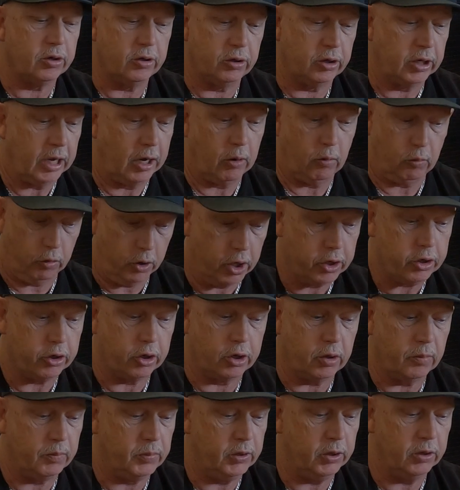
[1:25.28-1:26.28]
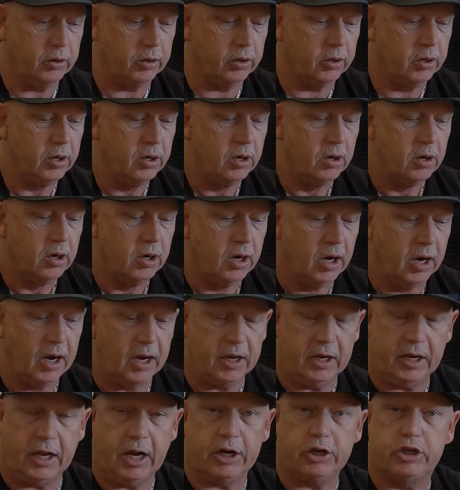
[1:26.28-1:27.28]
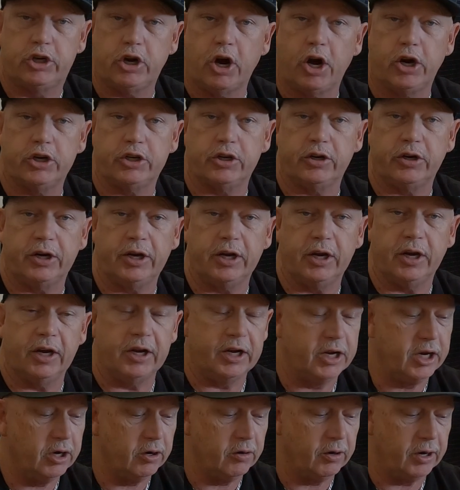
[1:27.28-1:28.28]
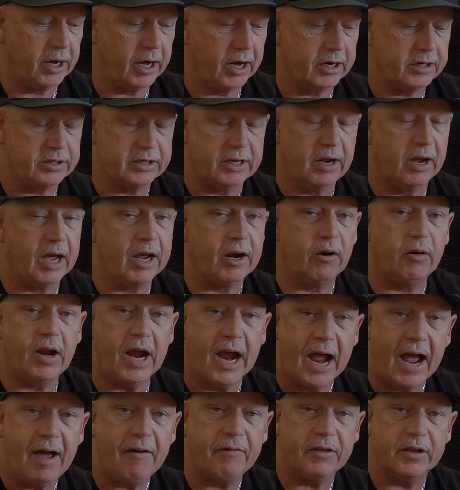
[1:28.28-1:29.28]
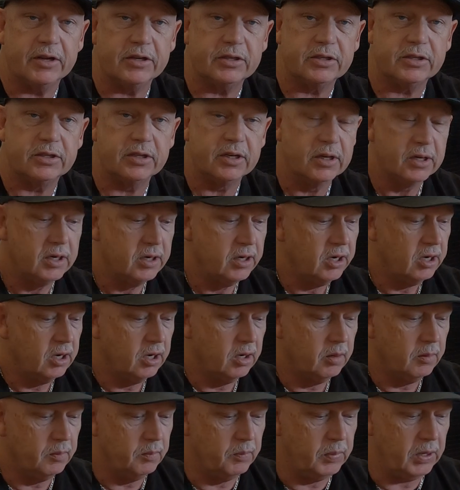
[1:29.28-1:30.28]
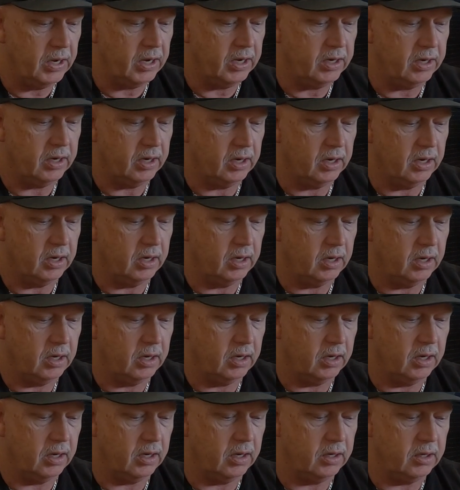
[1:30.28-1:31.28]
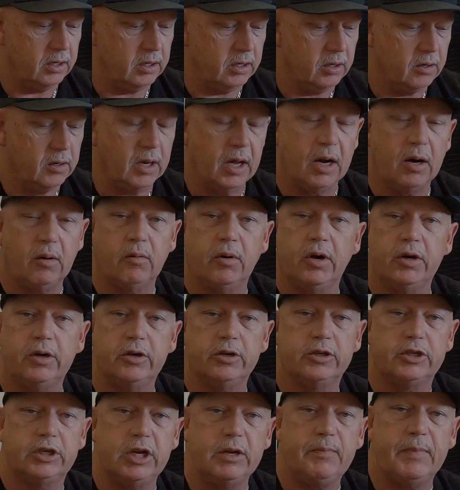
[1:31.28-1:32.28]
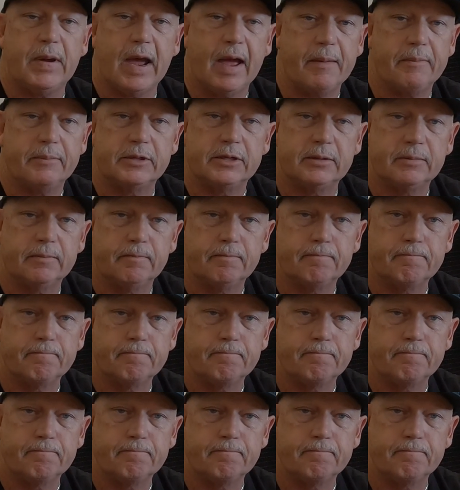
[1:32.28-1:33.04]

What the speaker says: or you gotta run your computer. You gotta charge your hearing aids. Now, I don't have this, but you gotta run your CPAPs.